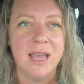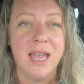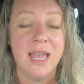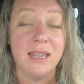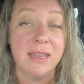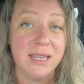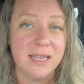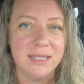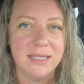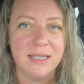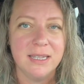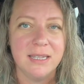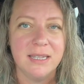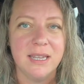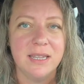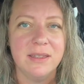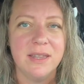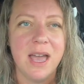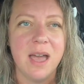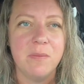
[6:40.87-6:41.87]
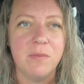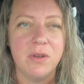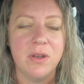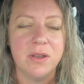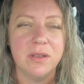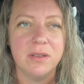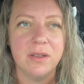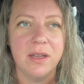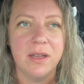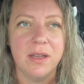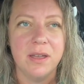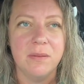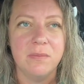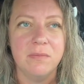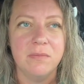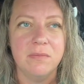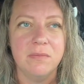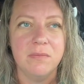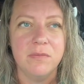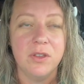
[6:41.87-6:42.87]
at least in, in that book, um,